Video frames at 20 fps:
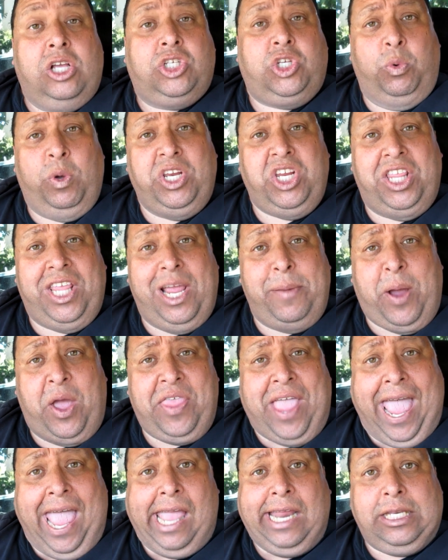So what do you think
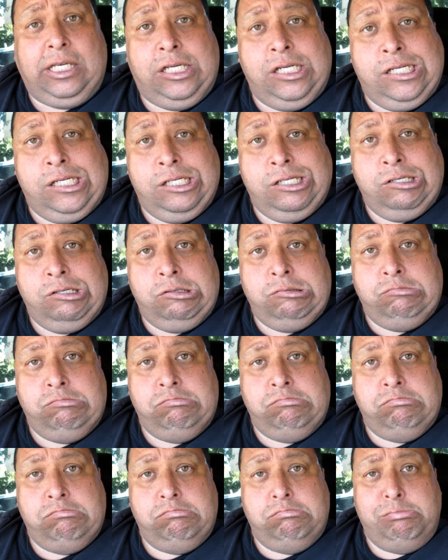about that,
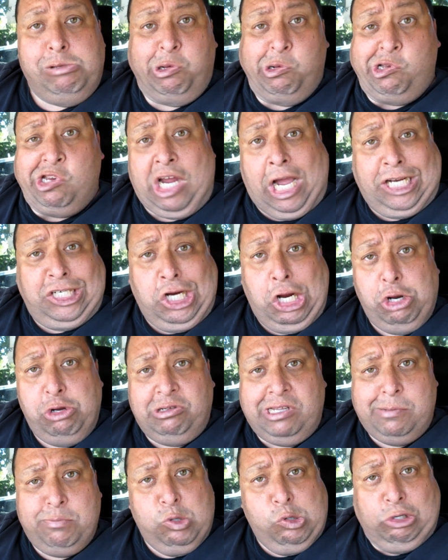
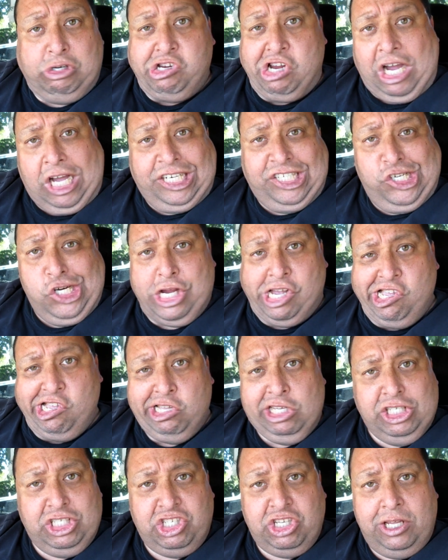muchachos and
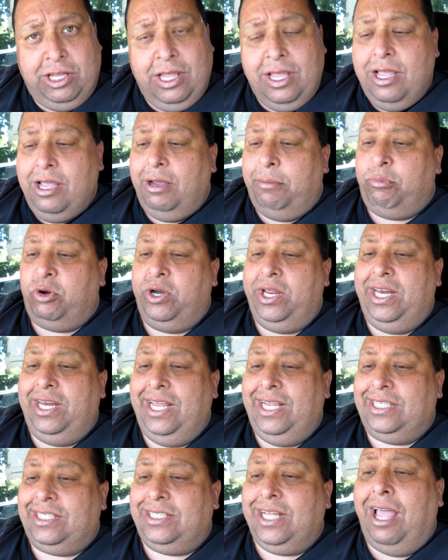muchachas? Pretty
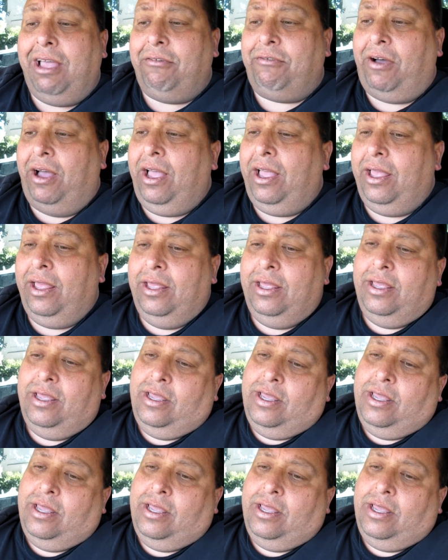neat stuff, huh?